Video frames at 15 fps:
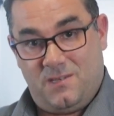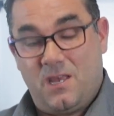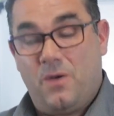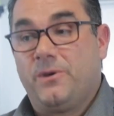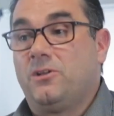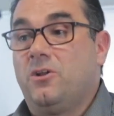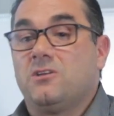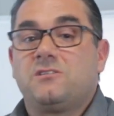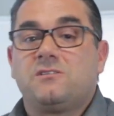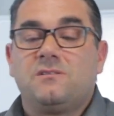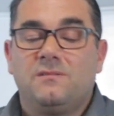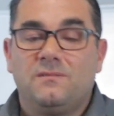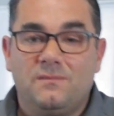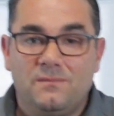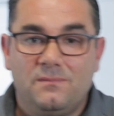So we'd lost
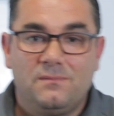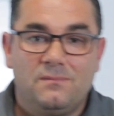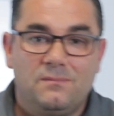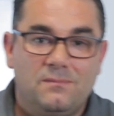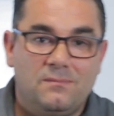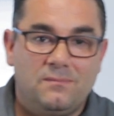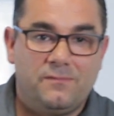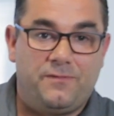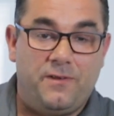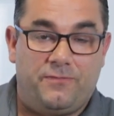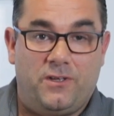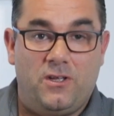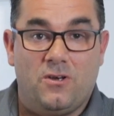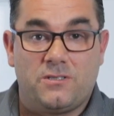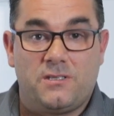
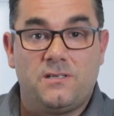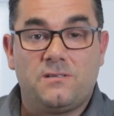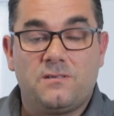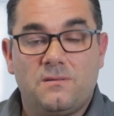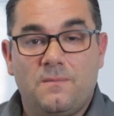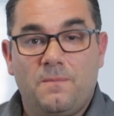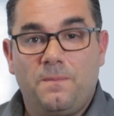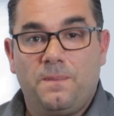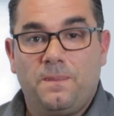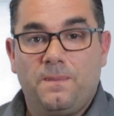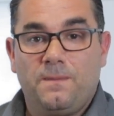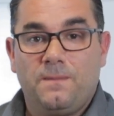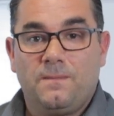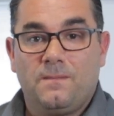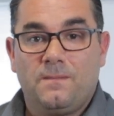fifty Aussies.
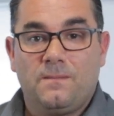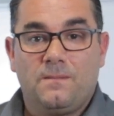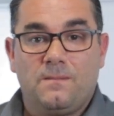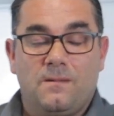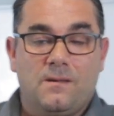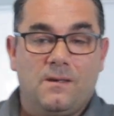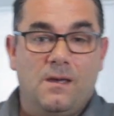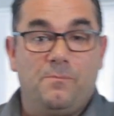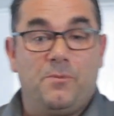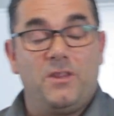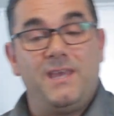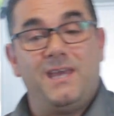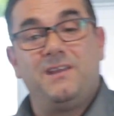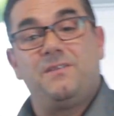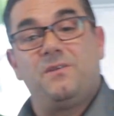Okay. By
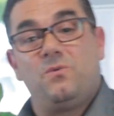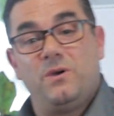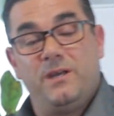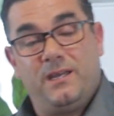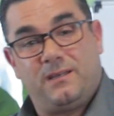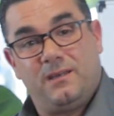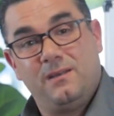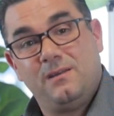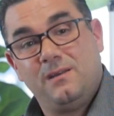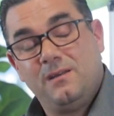the end of the week,